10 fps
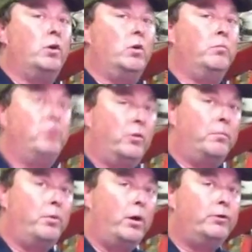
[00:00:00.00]
room to
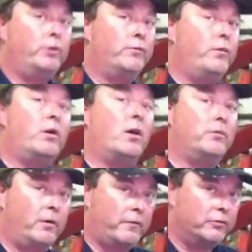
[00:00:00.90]
put your foot
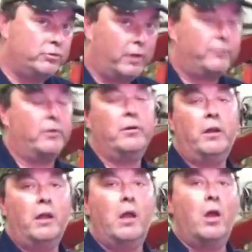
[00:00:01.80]
under the shifter
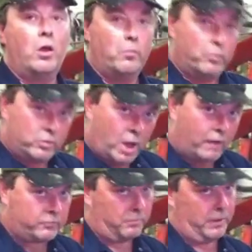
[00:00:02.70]

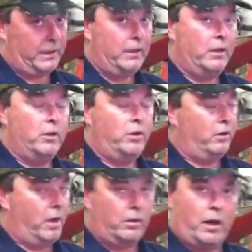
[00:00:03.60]
comfortably.
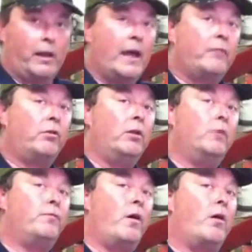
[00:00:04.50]
You're not gonna have to
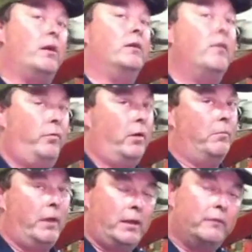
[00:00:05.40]
look for it. There'll
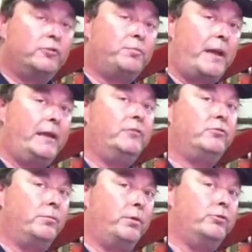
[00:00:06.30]
be enough space
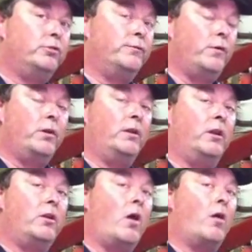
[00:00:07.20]
to put your foot in
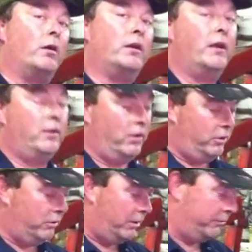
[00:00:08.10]
the dark and know
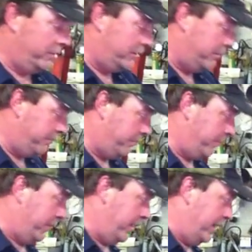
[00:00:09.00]
you're under it.
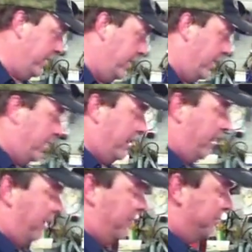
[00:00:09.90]

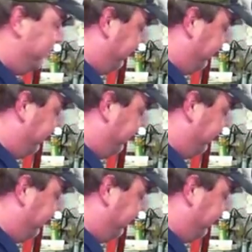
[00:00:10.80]
I